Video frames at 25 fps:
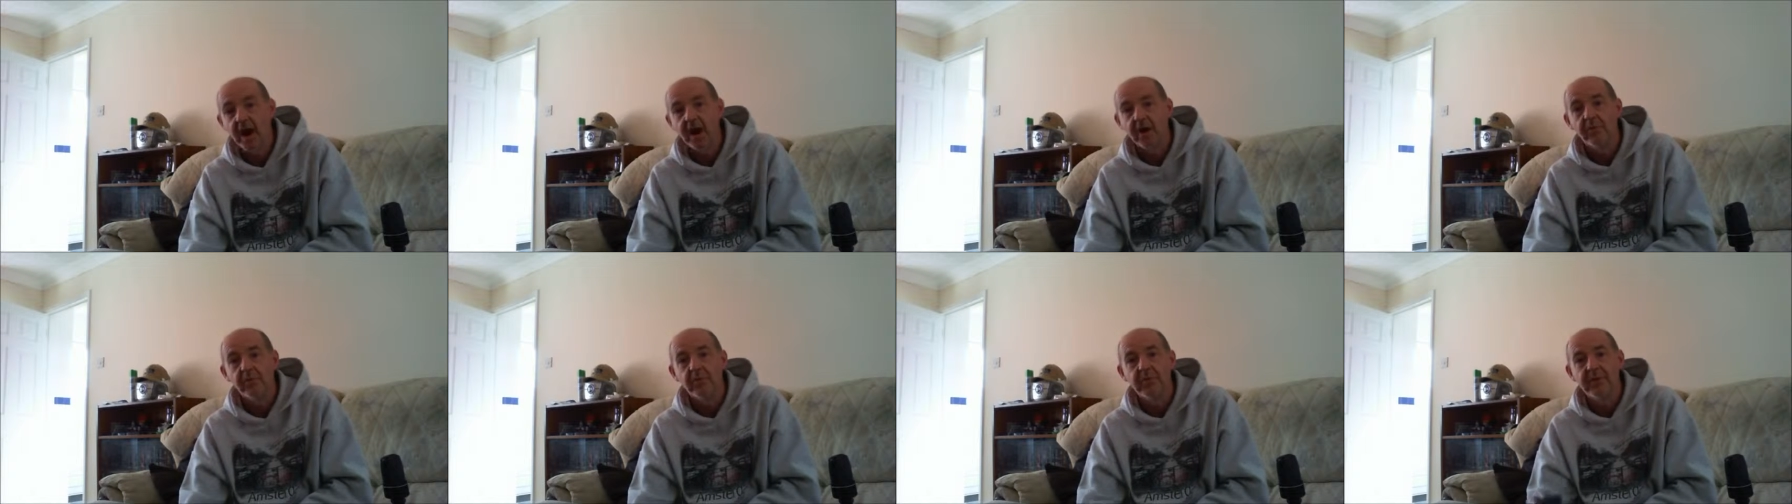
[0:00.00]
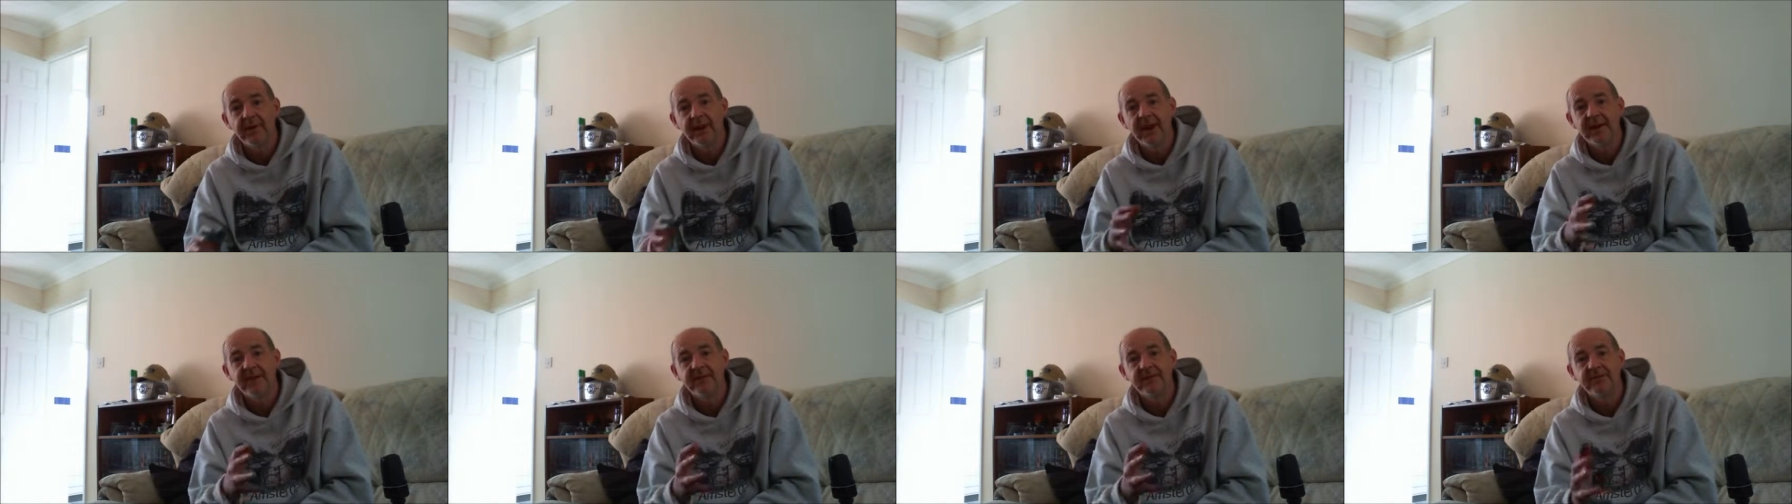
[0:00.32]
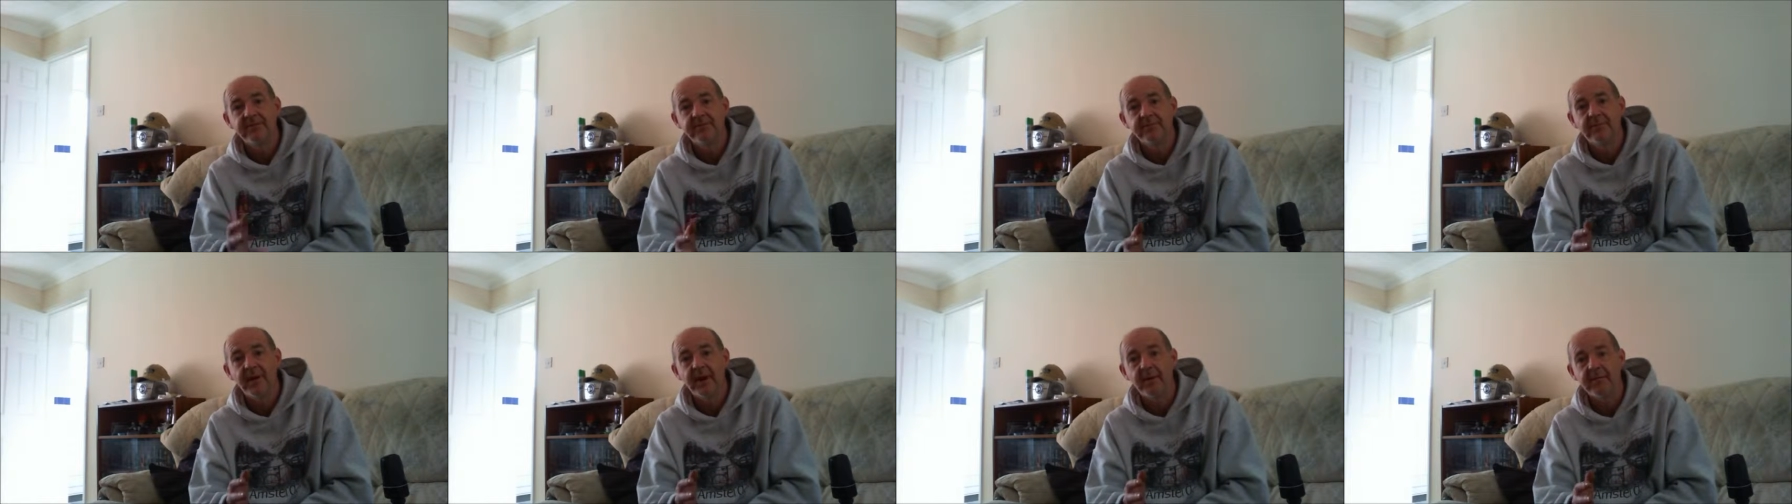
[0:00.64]
I will
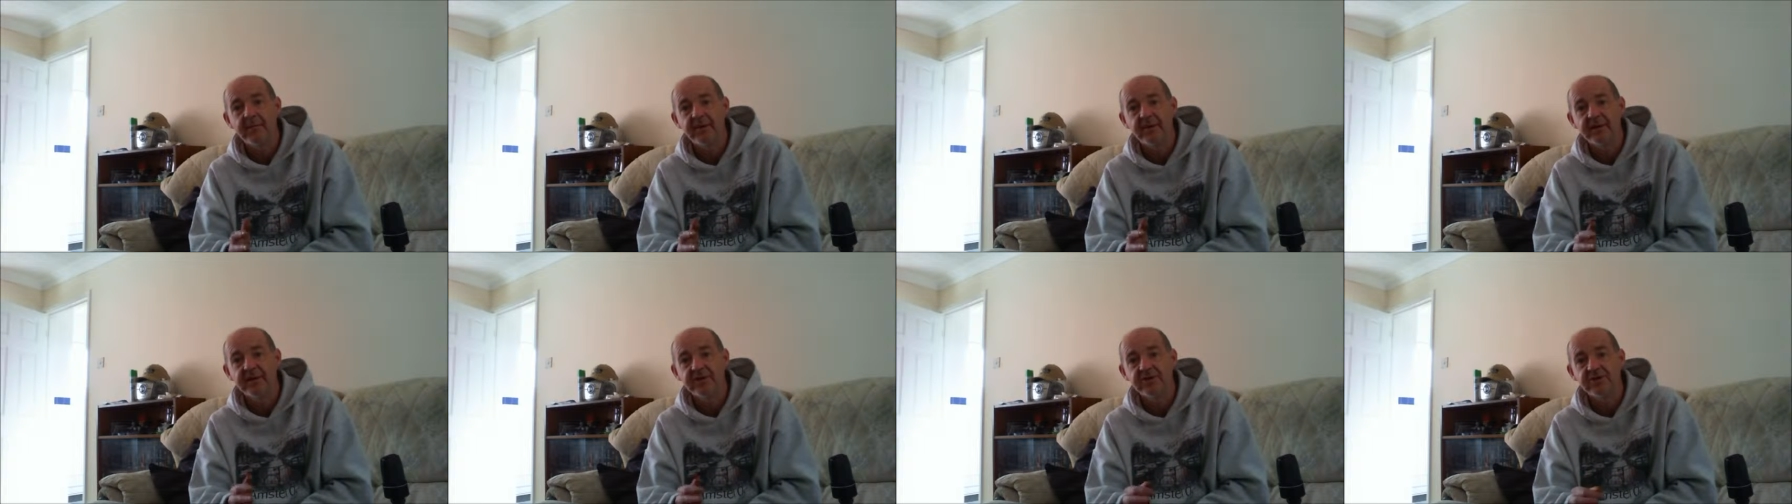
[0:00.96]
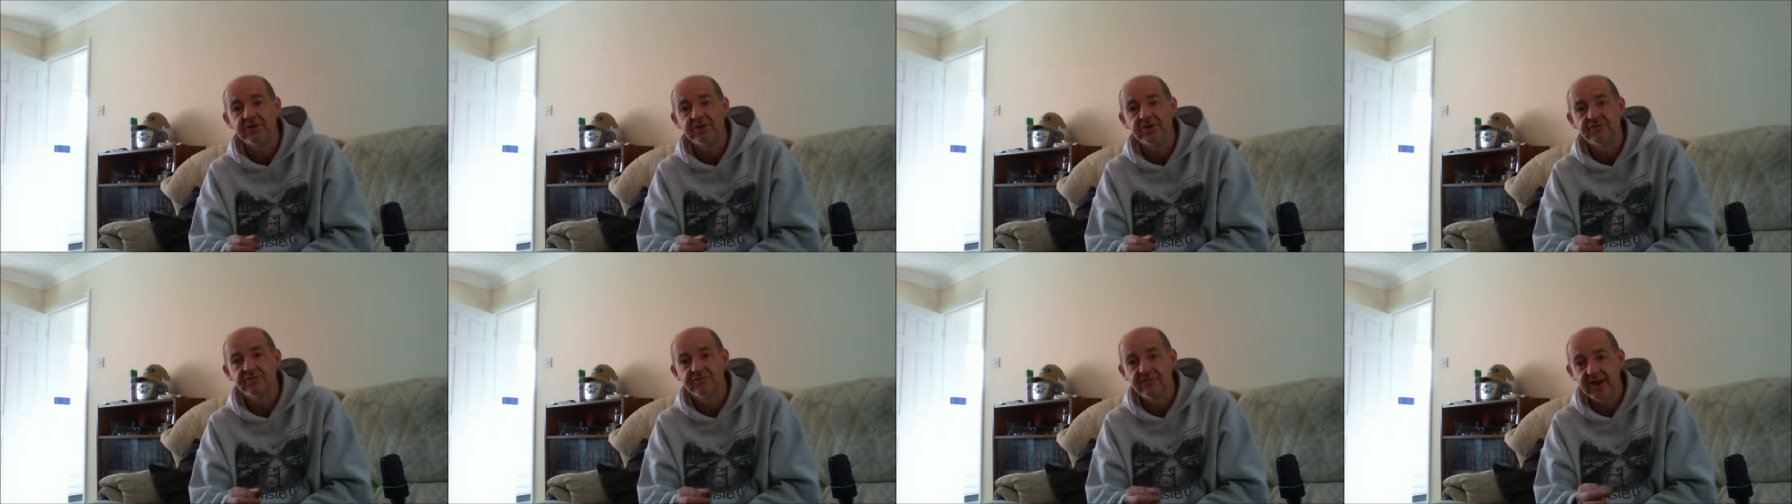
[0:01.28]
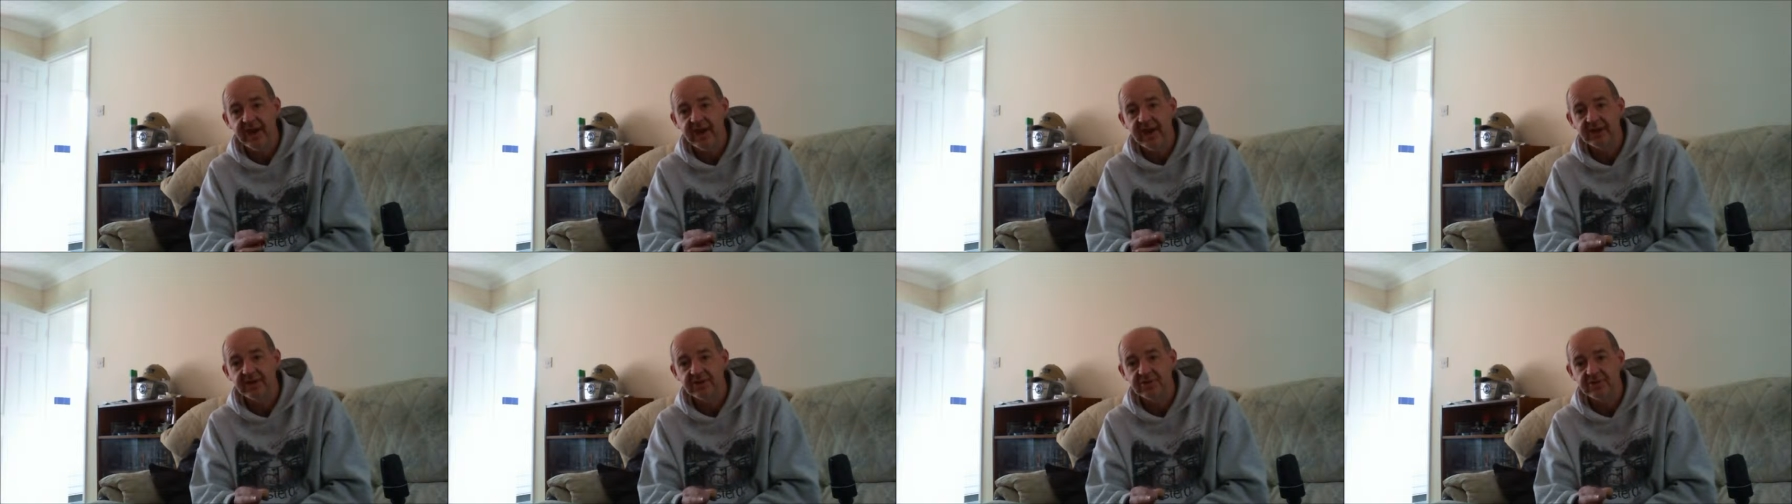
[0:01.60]
plan to publish
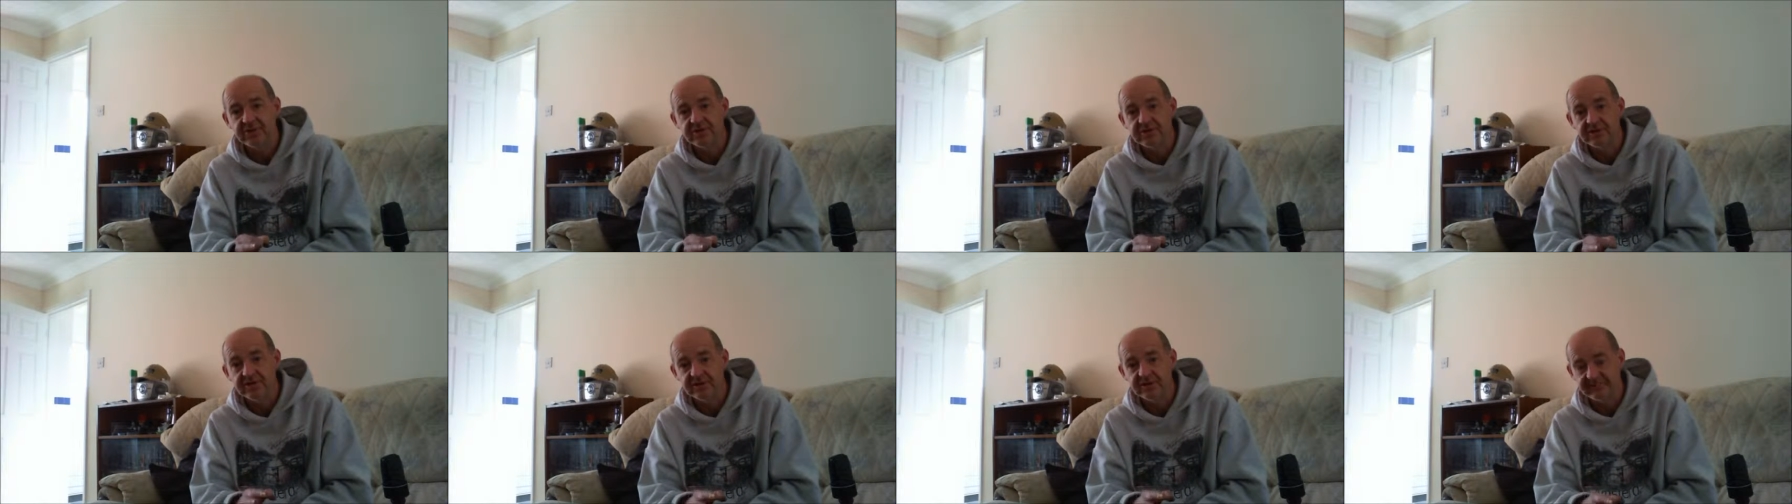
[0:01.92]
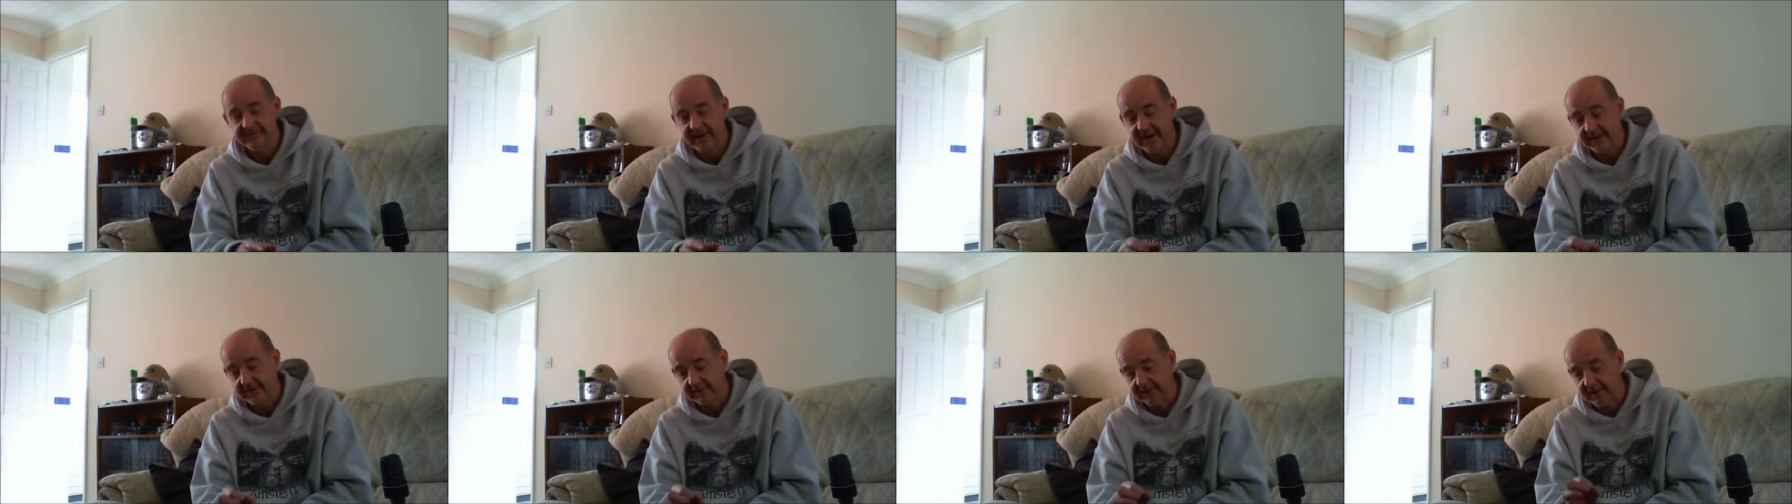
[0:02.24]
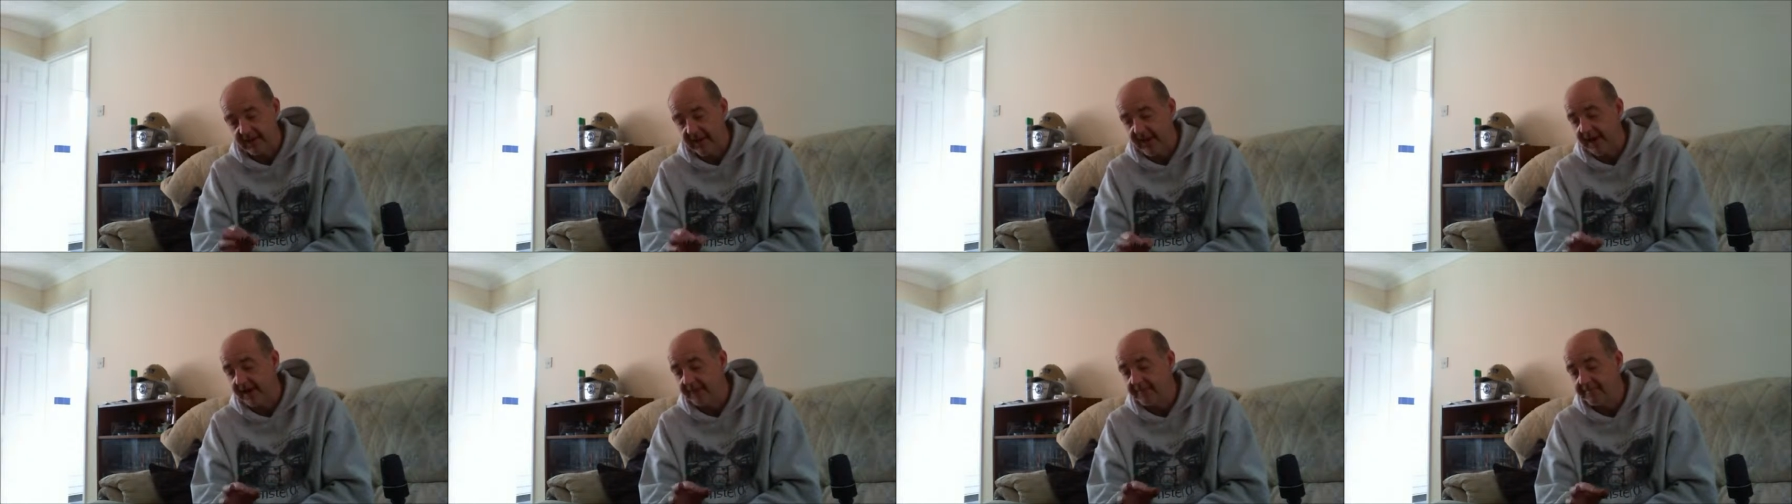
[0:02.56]
reactions
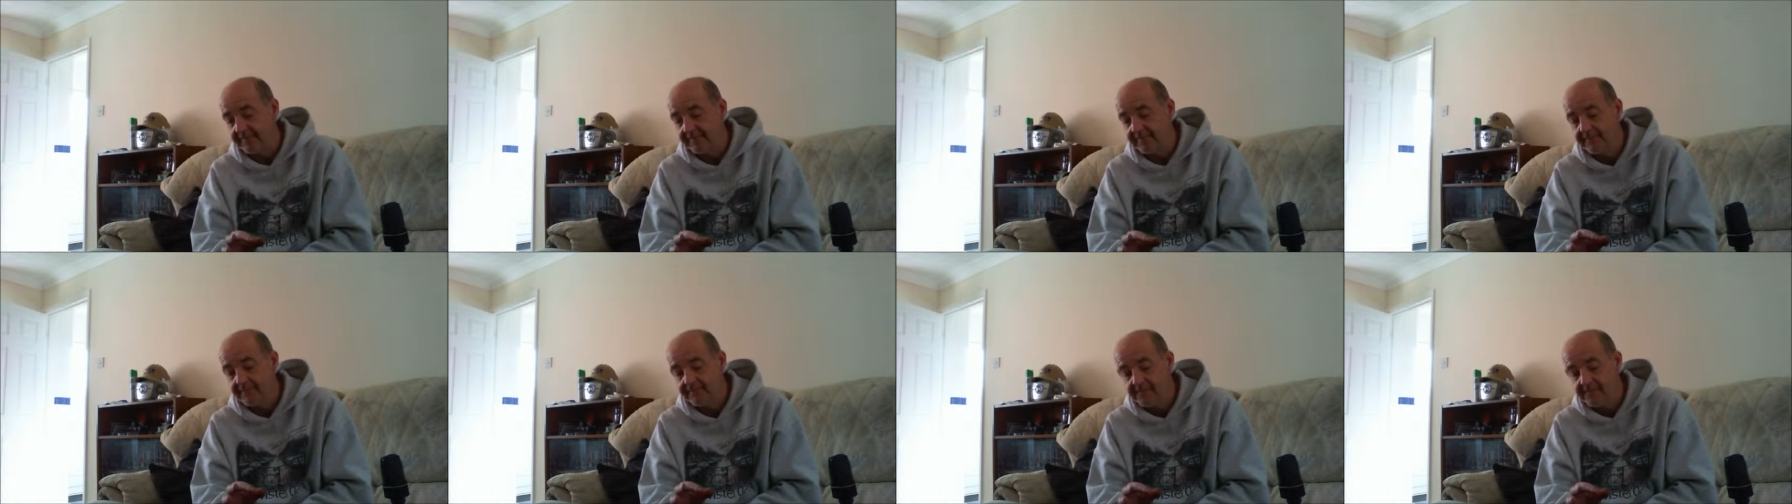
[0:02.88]
around that,